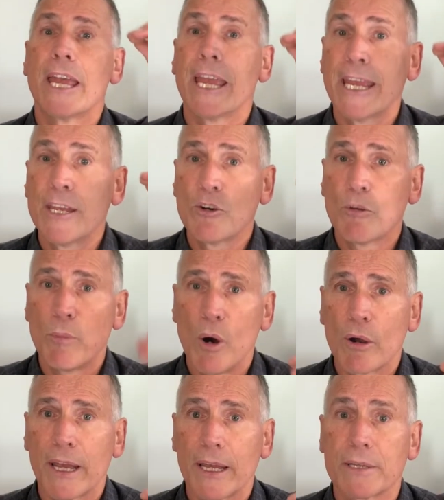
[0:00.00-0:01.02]
in your
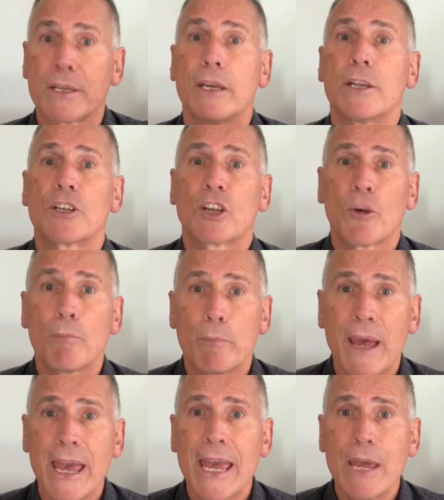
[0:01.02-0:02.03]
pocket to
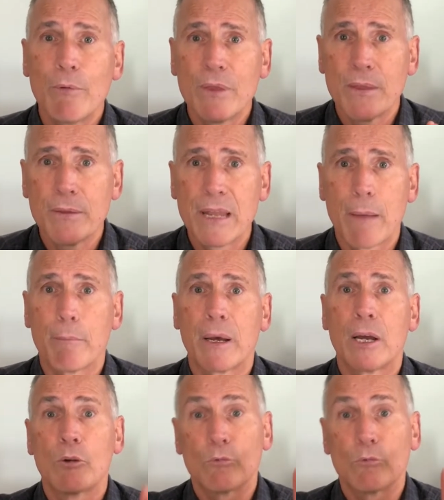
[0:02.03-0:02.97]
compare with the number